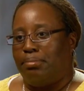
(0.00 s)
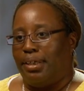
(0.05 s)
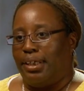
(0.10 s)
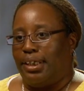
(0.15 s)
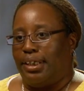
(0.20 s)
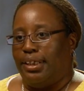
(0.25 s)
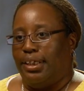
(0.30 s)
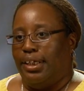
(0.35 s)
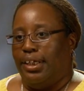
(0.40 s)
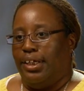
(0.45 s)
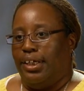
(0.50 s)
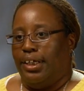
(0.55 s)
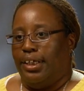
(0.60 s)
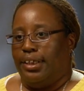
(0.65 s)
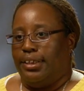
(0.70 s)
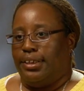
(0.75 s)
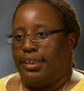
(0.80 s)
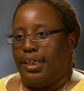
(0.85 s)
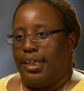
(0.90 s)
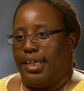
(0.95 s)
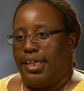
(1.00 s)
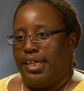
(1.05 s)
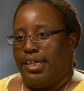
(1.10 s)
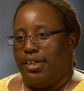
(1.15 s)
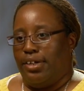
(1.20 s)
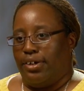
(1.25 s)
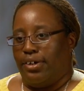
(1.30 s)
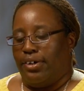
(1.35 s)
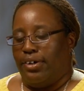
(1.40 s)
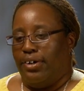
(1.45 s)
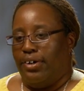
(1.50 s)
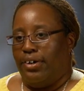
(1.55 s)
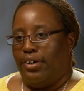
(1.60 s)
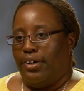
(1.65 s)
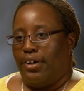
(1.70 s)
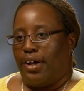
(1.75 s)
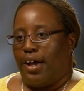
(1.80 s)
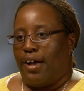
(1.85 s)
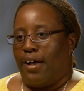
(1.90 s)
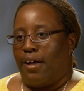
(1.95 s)
me to hear
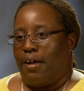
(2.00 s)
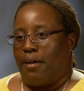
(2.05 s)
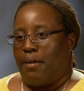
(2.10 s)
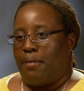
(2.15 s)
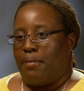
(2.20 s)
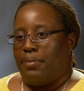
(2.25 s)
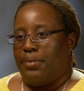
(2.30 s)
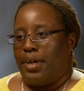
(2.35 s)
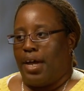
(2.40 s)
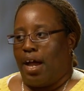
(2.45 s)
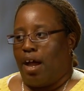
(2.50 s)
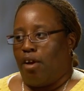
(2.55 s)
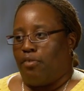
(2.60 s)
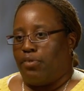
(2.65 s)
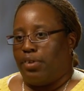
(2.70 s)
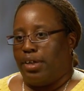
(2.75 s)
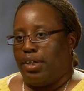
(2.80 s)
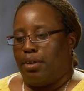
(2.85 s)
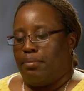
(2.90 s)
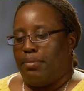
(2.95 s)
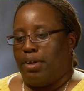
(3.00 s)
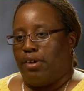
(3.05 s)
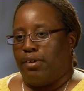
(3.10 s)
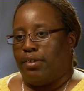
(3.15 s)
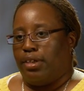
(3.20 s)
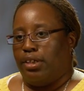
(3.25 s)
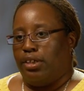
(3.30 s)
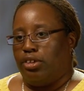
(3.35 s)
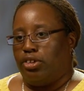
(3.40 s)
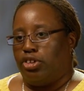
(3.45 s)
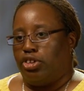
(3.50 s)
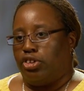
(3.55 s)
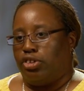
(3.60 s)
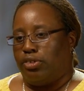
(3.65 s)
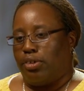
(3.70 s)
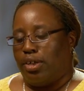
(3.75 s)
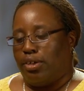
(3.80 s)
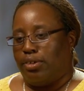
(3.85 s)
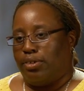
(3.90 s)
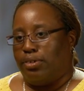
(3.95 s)
the African-American
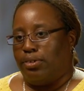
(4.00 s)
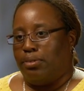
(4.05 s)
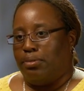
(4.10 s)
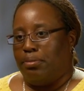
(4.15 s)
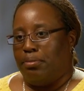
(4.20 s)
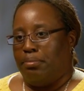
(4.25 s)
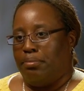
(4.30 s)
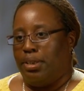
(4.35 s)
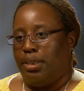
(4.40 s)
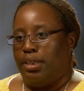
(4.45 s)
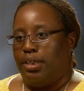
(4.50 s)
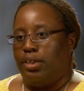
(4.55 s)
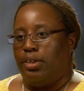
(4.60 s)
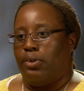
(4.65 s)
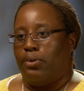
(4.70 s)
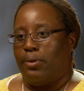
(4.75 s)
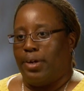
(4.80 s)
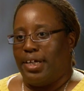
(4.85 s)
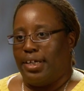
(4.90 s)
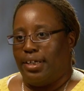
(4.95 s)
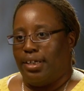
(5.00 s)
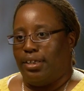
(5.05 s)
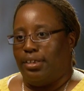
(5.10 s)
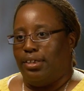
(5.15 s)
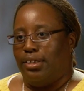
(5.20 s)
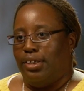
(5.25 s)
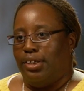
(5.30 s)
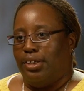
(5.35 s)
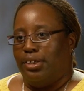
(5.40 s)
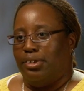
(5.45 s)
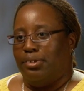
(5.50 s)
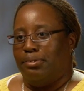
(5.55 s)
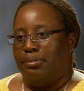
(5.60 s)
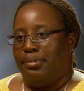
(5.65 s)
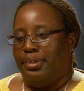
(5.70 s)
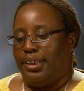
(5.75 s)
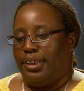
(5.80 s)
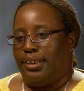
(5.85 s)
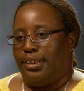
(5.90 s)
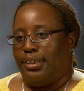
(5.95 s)
struggle be equated
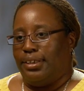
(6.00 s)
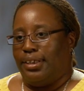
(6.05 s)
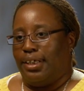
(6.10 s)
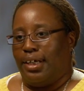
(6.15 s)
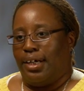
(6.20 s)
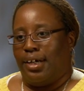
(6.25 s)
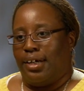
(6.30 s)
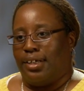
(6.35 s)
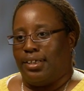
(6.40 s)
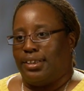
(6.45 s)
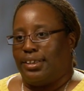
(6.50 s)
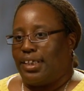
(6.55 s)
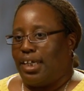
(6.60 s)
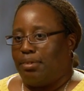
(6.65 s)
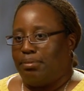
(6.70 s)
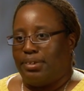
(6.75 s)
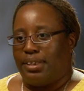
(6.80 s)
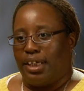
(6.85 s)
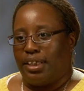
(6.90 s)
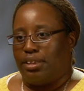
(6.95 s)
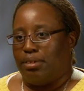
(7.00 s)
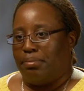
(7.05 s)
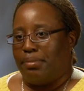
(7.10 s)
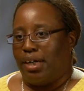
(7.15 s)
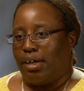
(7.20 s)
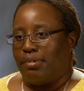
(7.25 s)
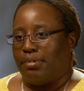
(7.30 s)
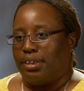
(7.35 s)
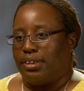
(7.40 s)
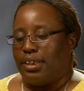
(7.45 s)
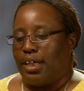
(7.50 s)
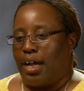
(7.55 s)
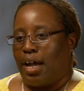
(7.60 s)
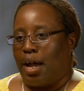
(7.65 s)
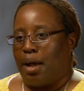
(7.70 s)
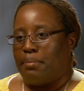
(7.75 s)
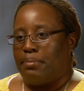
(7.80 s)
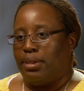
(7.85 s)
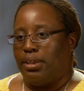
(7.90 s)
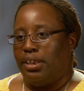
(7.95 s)
with same-sex marriage.
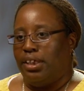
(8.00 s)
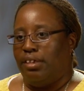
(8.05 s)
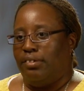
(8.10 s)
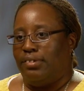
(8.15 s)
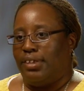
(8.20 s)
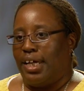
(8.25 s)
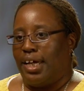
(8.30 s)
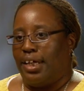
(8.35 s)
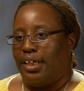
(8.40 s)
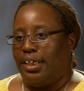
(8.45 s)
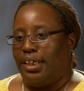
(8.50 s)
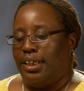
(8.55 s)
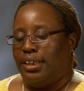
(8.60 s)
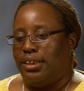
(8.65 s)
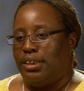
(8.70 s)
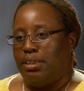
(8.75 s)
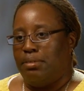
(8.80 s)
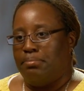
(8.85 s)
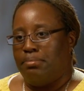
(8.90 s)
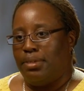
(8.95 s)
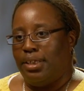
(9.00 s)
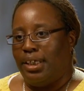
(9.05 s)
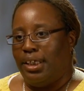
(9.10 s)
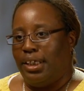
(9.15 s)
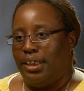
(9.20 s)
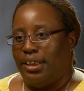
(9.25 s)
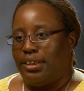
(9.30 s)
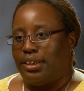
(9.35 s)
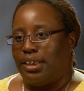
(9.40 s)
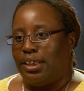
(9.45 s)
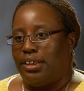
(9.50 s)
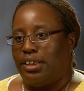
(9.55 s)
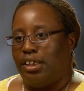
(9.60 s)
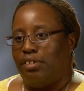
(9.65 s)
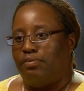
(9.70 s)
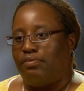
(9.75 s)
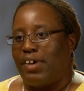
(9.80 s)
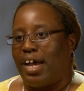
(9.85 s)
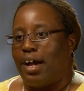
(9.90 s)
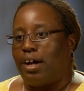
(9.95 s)
I believe that it demeans and
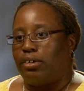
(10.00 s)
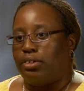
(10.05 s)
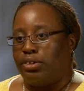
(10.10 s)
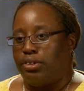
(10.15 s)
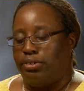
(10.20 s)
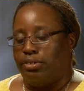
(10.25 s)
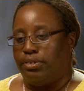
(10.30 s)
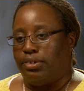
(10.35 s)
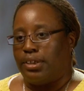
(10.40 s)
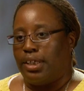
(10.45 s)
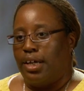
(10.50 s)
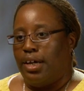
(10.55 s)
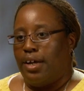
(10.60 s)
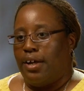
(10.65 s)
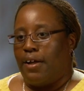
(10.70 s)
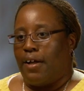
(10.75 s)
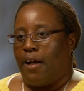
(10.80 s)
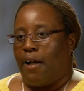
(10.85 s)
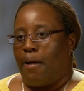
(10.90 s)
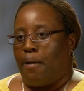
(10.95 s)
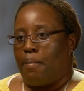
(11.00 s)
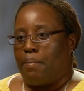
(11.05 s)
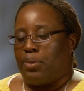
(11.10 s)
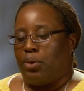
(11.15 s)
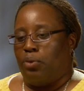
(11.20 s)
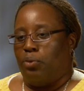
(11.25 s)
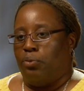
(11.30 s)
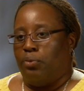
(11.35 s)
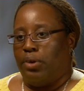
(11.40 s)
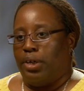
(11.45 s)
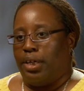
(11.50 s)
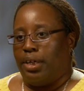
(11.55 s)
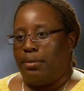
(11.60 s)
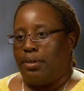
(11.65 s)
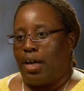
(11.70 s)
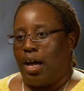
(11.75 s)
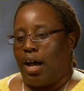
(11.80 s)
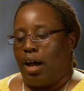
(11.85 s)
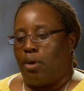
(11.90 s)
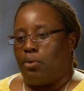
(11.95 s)
devalues what
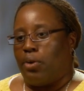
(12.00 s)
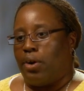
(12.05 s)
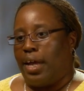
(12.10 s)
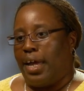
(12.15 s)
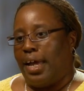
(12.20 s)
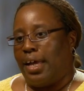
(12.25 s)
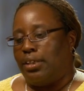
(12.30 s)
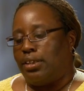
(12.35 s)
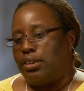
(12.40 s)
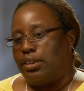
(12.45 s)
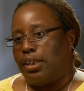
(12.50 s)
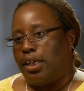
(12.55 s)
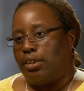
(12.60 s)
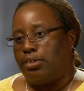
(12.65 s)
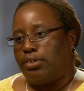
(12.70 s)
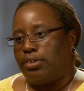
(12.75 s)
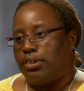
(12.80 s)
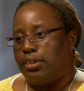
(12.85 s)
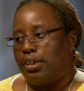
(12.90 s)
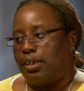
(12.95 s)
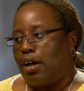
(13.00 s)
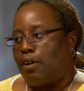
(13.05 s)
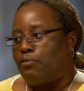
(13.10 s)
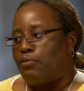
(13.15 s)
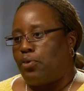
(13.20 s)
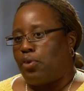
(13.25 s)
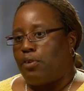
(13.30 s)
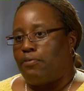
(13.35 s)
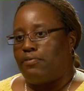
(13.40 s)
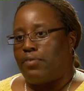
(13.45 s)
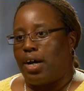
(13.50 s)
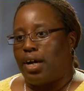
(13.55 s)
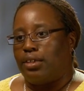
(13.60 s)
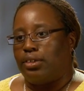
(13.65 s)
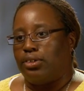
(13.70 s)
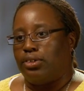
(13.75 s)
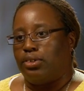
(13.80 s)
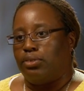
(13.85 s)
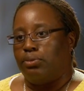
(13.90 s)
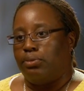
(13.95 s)
our ancestors and our
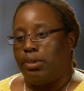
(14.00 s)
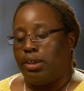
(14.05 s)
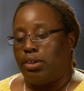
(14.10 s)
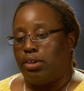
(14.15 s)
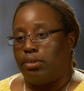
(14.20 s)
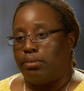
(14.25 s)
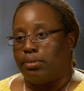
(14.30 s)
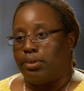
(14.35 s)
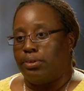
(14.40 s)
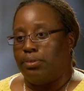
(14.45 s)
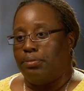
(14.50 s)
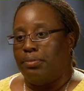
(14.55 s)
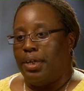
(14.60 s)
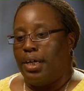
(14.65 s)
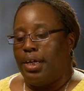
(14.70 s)
forefathers went through.